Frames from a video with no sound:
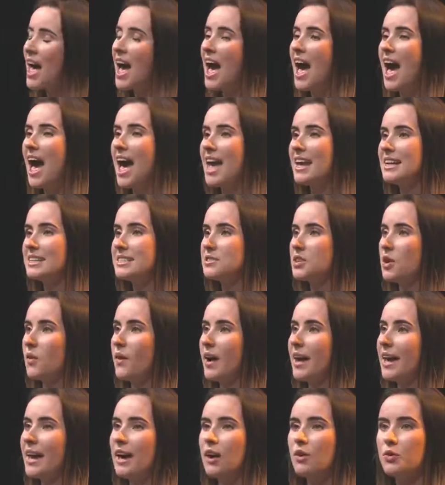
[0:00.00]
And so
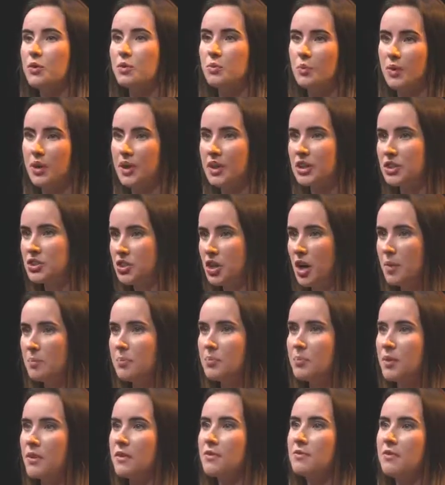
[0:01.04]
I held a workshop
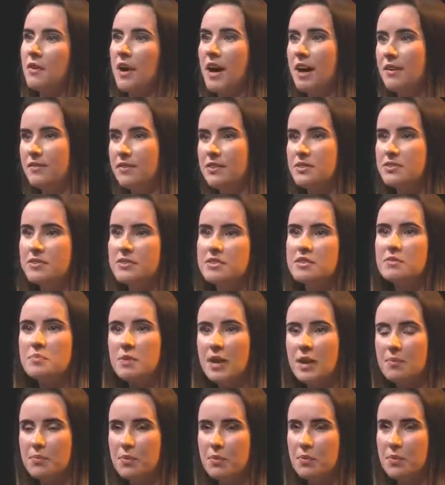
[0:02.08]
with five interested
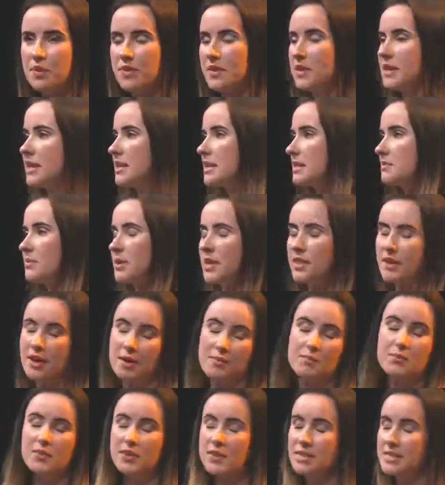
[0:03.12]
people with
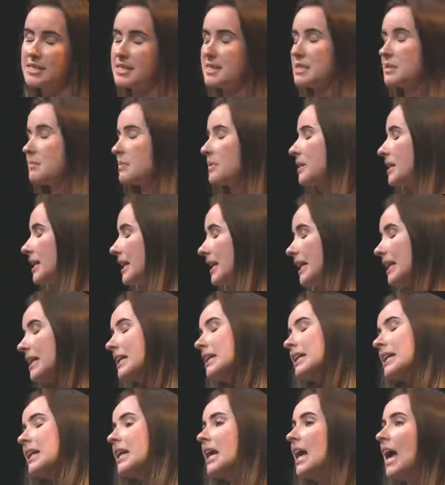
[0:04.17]
a disability,
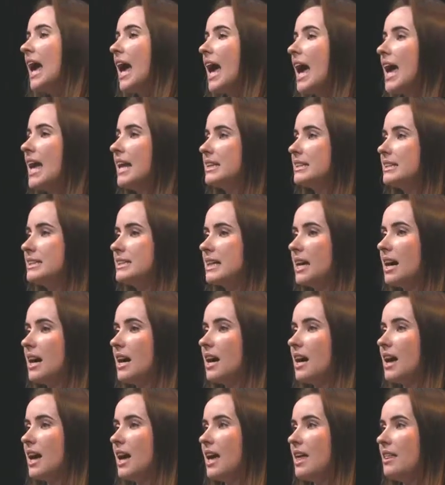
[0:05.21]
and
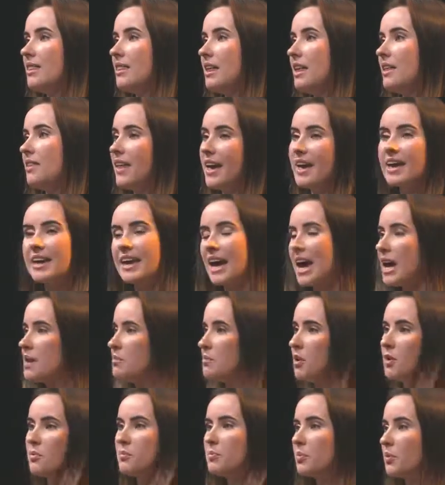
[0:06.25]
then they came
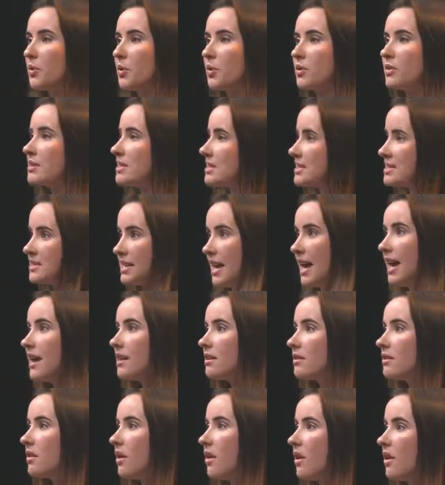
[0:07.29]
on board the set
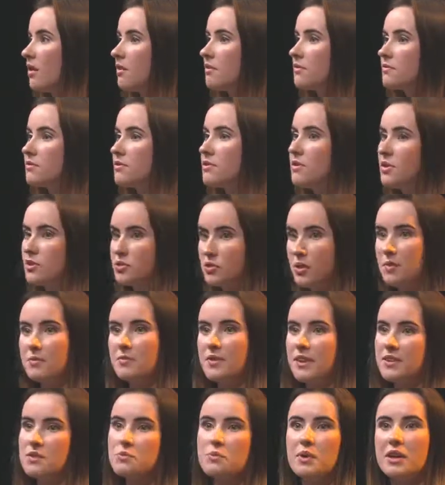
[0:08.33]
of the
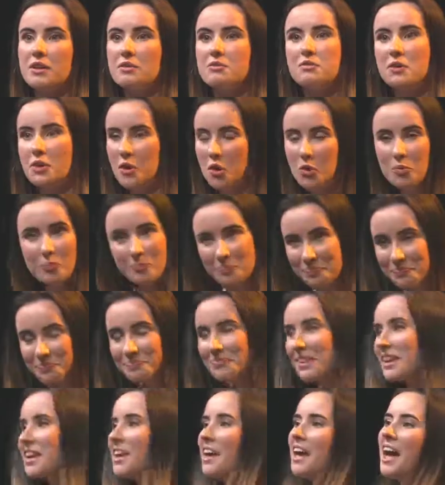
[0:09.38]
Tropfest winning film
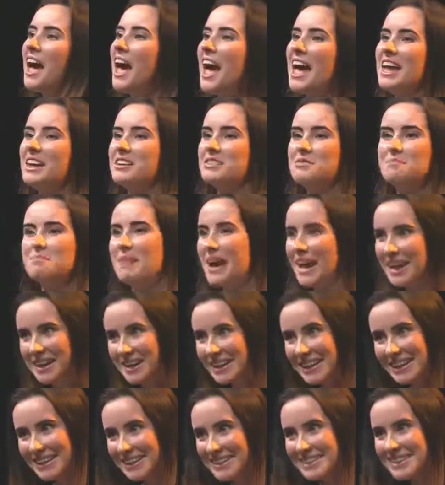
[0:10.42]
and made
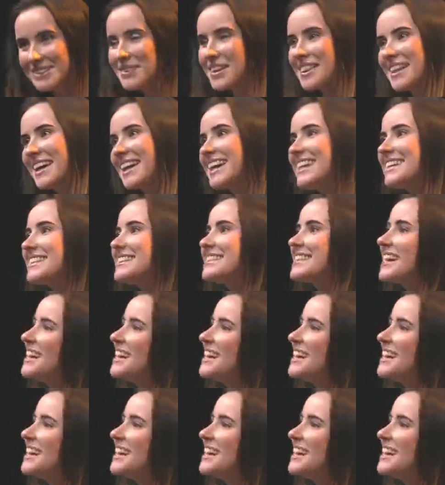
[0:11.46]
it with us.